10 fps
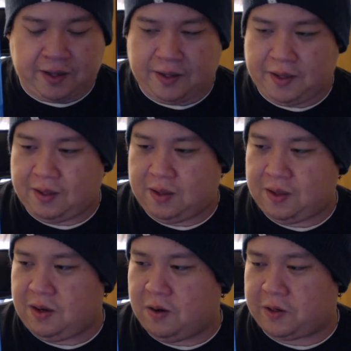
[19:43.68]

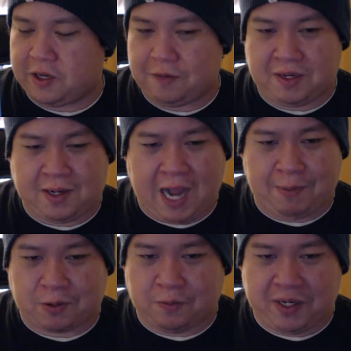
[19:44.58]
It could have been
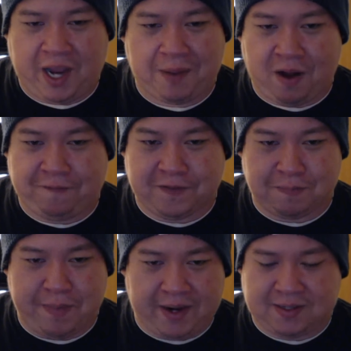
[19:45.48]
comical, but he came off
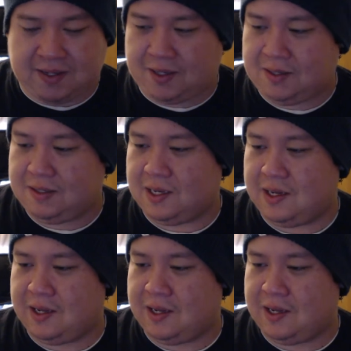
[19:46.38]
as menacing.